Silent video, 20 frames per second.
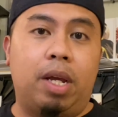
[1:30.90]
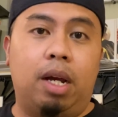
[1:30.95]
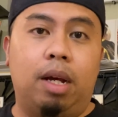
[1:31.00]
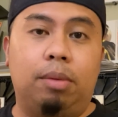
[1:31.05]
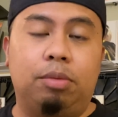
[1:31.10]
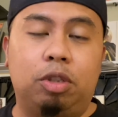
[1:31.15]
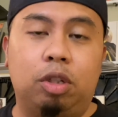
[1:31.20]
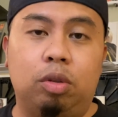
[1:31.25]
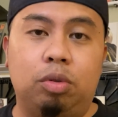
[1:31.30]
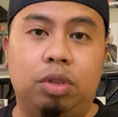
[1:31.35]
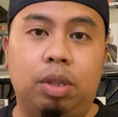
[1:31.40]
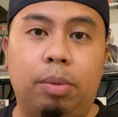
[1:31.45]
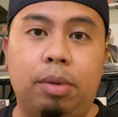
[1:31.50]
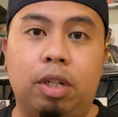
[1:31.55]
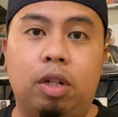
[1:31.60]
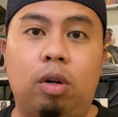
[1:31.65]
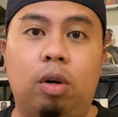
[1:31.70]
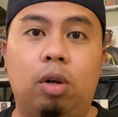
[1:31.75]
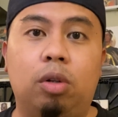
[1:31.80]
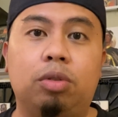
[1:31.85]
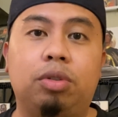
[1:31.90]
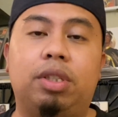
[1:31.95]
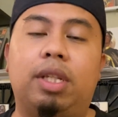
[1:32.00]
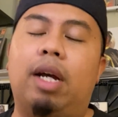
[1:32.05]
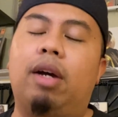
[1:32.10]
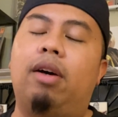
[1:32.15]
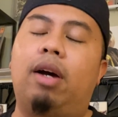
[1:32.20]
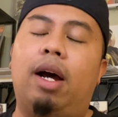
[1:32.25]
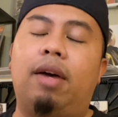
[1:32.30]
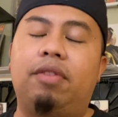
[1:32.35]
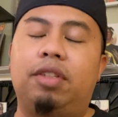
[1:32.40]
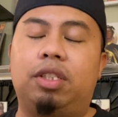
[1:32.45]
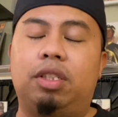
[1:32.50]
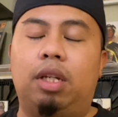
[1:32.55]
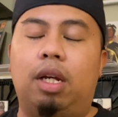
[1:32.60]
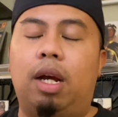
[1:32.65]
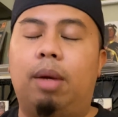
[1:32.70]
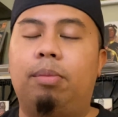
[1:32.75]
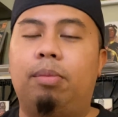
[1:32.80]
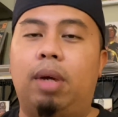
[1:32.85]
So some of the goals, now obviously
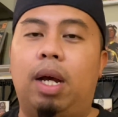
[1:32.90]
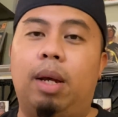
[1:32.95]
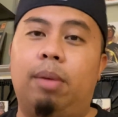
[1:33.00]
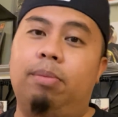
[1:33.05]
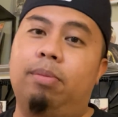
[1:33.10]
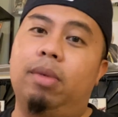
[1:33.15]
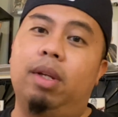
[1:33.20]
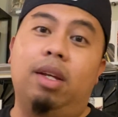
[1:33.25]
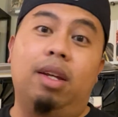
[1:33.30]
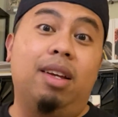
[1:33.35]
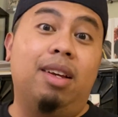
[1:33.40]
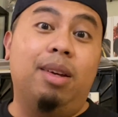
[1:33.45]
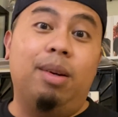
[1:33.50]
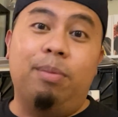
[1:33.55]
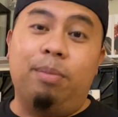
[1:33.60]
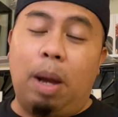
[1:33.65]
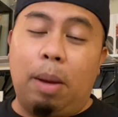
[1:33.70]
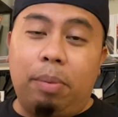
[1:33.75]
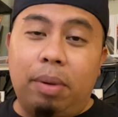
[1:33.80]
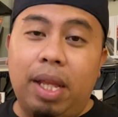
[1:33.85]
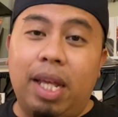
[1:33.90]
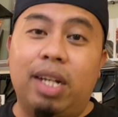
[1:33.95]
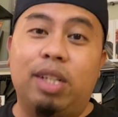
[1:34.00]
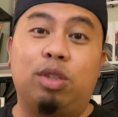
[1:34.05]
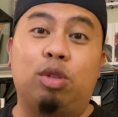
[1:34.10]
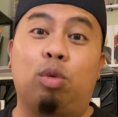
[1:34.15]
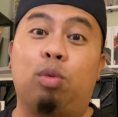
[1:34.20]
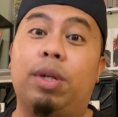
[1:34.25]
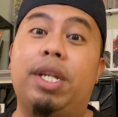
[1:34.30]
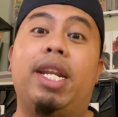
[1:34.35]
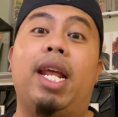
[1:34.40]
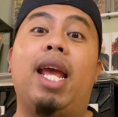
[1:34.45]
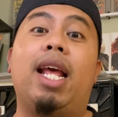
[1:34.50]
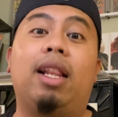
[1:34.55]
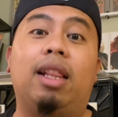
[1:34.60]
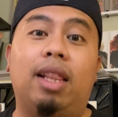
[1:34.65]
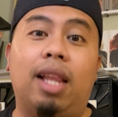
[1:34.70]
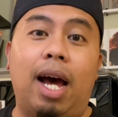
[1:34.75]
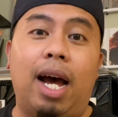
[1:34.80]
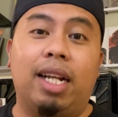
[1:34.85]
my plan is to read a
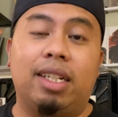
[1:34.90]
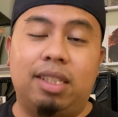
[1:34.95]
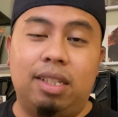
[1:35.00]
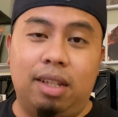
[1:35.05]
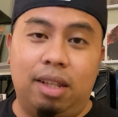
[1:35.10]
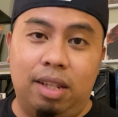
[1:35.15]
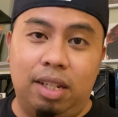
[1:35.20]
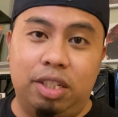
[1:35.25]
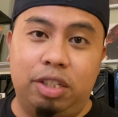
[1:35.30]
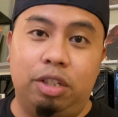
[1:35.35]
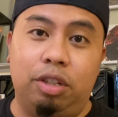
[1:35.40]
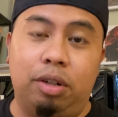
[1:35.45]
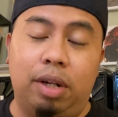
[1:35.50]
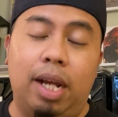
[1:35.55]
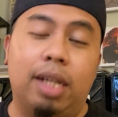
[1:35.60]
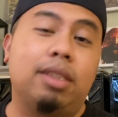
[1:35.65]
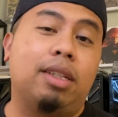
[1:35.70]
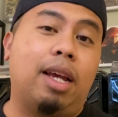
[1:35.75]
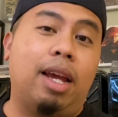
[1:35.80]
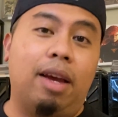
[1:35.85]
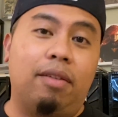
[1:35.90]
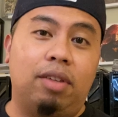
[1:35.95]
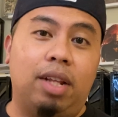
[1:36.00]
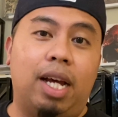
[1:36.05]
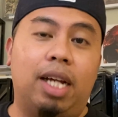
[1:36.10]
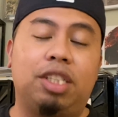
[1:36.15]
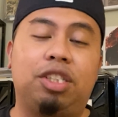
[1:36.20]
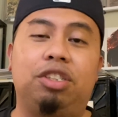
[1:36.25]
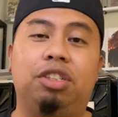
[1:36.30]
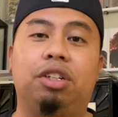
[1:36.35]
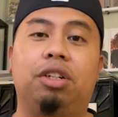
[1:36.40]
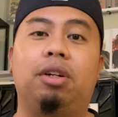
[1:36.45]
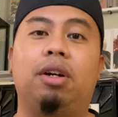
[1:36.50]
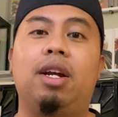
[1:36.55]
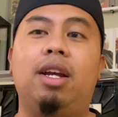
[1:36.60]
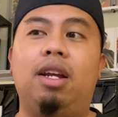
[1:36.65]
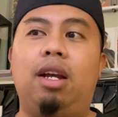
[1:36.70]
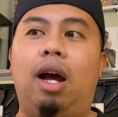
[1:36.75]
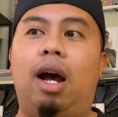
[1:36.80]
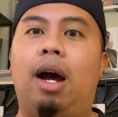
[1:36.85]
lot this year, as I have last year.
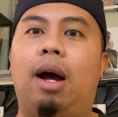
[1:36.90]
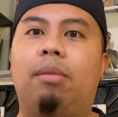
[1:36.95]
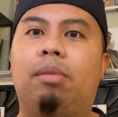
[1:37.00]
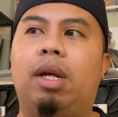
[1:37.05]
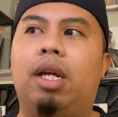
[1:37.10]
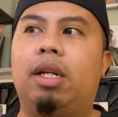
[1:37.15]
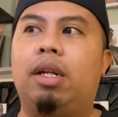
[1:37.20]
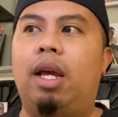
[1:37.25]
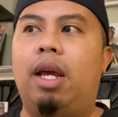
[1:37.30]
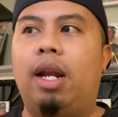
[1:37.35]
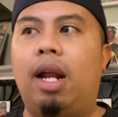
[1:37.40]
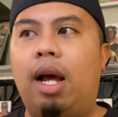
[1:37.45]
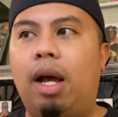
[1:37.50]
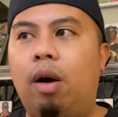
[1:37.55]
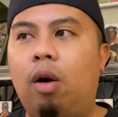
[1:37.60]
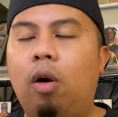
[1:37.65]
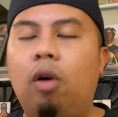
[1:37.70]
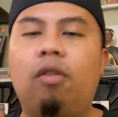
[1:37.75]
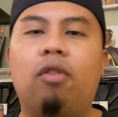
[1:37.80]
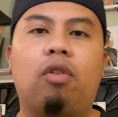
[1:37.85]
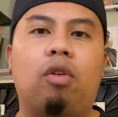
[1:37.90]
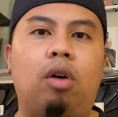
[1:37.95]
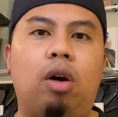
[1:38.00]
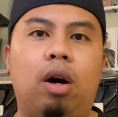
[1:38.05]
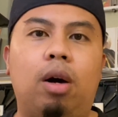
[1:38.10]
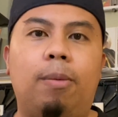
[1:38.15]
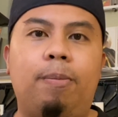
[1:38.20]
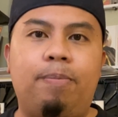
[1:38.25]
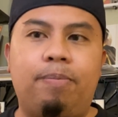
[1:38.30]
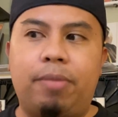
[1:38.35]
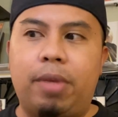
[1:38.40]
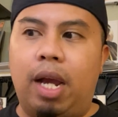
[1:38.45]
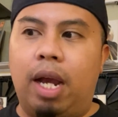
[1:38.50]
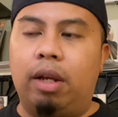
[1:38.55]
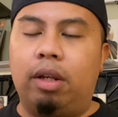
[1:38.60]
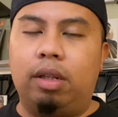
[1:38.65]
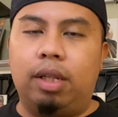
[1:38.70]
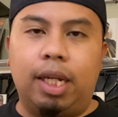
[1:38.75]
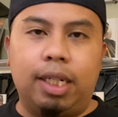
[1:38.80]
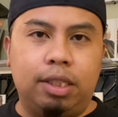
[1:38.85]
And overall, I
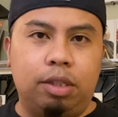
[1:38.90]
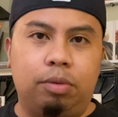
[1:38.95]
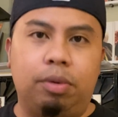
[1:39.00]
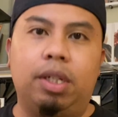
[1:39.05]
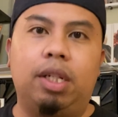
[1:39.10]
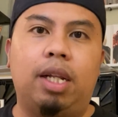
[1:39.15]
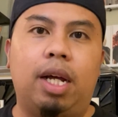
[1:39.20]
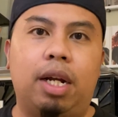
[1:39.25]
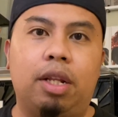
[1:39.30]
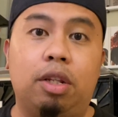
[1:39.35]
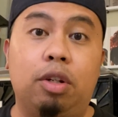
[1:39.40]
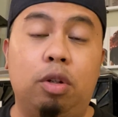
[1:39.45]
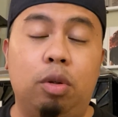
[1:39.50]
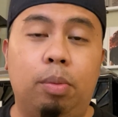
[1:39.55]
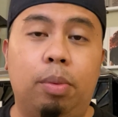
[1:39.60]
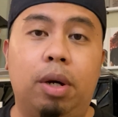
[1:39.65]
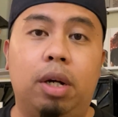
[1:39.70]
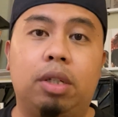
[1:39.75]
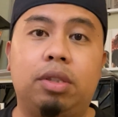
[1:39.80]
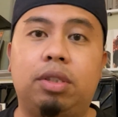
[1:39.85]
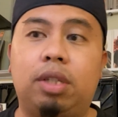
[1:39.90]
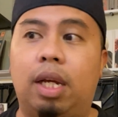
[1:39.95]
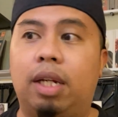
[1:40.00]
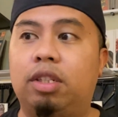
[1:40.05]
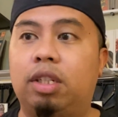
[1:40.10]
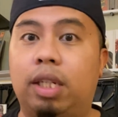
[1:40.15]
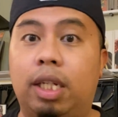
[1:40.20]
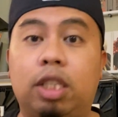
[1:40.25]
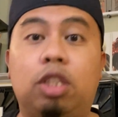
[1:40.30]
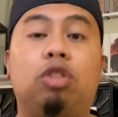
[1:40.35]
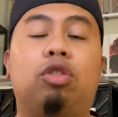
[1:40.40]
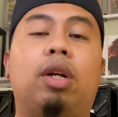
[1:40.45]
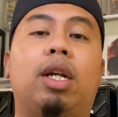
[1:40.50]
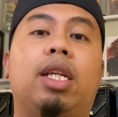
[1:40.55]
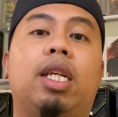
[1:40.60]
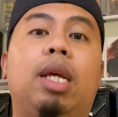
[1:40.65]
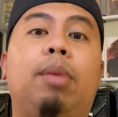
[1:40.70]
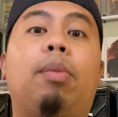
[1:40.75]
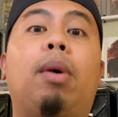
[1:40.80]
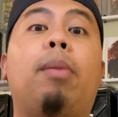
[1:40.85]
like to read a lot of the new books. I'd like to try to
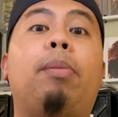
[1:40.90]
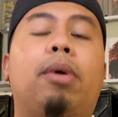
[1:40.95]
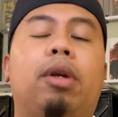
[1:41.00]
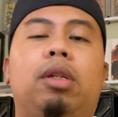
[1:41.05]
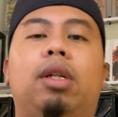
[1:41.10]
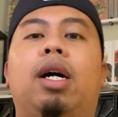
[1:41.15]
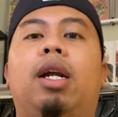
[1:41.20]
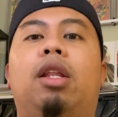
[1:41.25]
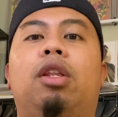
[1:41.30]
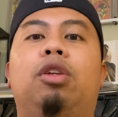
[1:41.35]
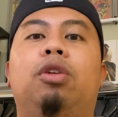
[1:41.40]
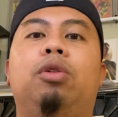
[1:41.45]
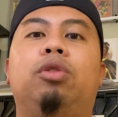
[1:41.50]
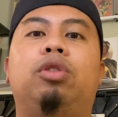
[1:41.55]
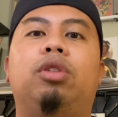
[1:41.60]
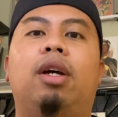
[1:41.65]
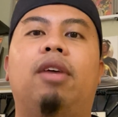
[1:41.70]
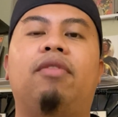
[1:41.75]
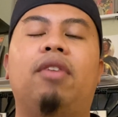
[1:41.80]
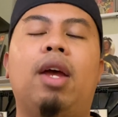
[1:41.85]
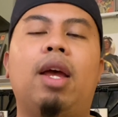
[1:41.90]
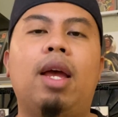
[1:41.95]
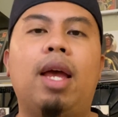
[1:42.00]
keep up on a lot of the new stuff.